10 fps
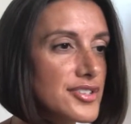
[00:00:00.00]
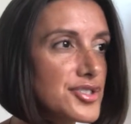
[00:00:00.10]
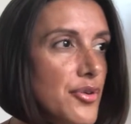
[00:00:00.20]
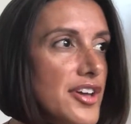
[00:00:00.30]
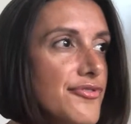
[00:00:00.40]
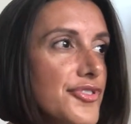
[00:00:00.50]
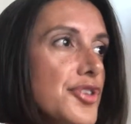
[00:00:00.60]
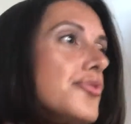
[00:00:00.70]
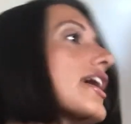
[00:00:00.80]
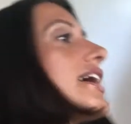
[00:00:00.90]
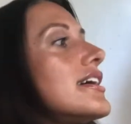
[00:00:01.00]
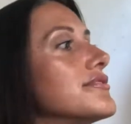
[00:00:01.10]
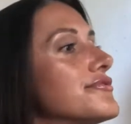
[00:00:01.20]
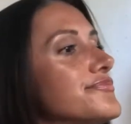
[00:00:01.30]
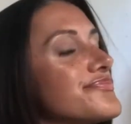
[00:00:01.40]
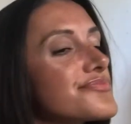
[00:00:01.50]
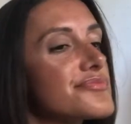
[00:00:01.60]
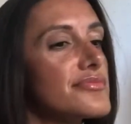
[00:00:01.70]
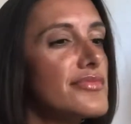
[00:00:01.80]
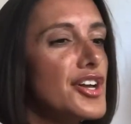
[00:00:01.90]
So if you have
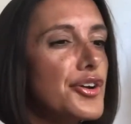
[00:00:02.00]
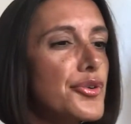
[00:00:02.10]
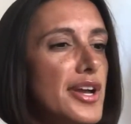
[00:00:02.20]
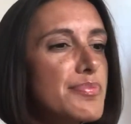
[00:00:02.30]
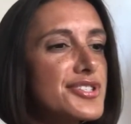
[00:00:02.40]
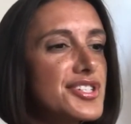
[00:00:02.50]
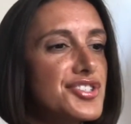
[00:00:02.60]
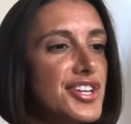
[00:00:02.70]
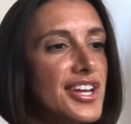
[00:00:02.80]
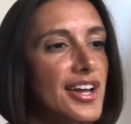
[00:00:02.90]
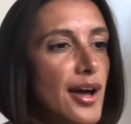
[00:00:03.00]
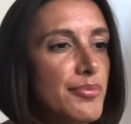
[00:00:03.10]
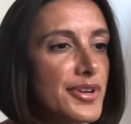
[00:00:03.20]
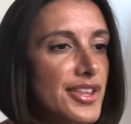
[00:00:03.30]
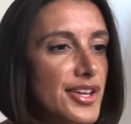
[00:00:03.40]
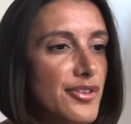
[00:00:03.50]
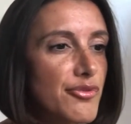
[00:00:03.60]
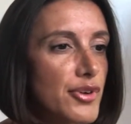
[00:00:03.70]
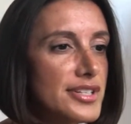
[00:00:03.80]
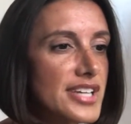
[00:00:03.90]
a great position at a company that you've
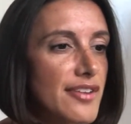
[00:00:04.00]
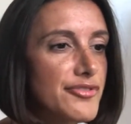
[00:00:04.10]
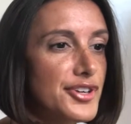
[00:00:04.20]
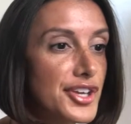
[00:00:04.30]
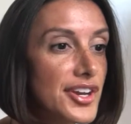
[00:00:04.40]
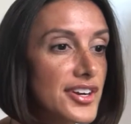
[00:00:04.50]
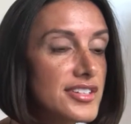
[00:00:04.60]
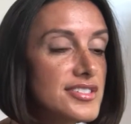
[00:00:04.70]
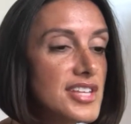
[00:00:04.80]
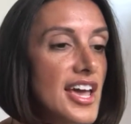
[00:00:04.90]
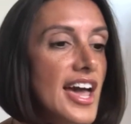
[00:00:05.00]
worked at for years,